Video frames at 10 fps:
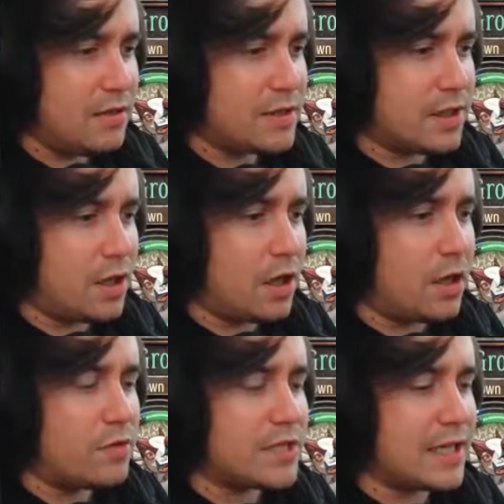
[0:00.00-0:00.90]
Which
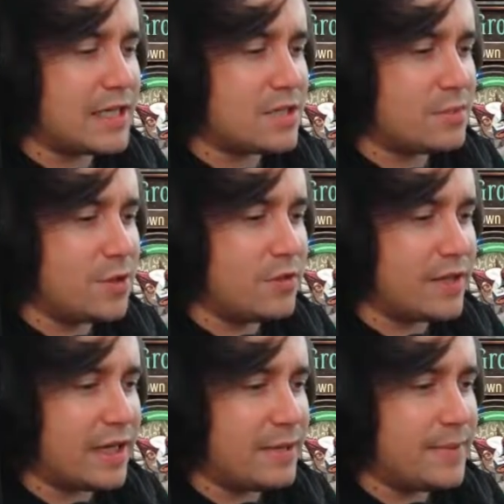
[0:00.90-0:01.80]
R retaliates on
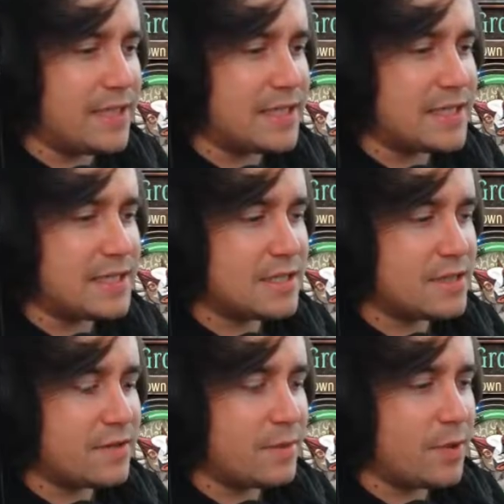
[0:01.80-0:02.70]
moving enemies.
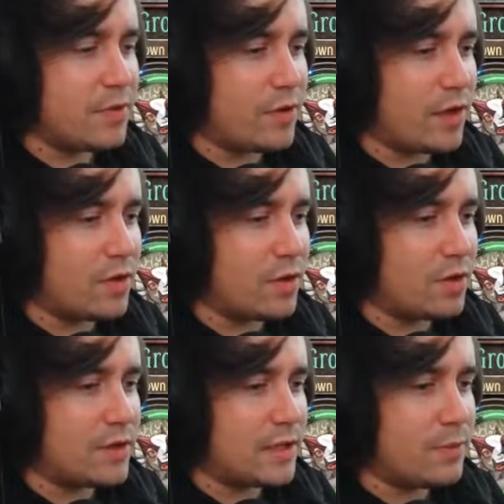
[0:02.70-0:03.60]
So they move around a
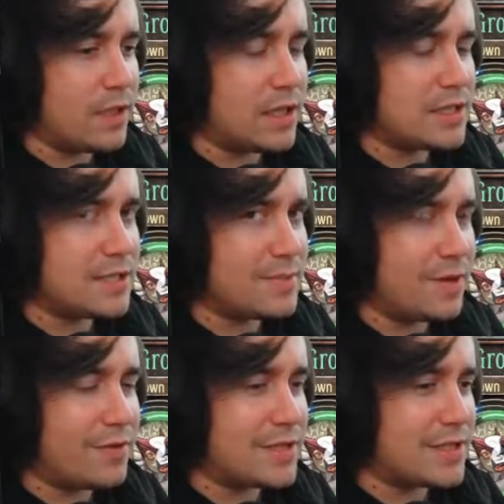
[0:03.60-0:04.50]
lot, then it works. But
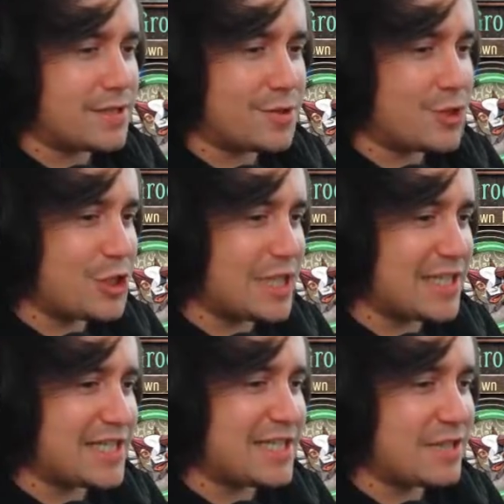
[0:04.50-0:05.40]
otherwise it doesn't do shit.
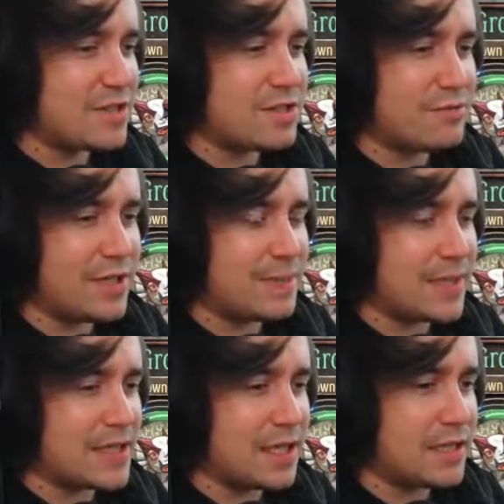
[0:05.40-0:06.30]
That's a really
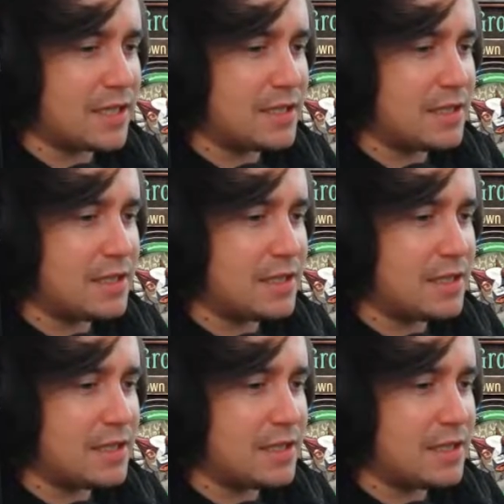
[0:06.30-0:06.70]
bad turn then.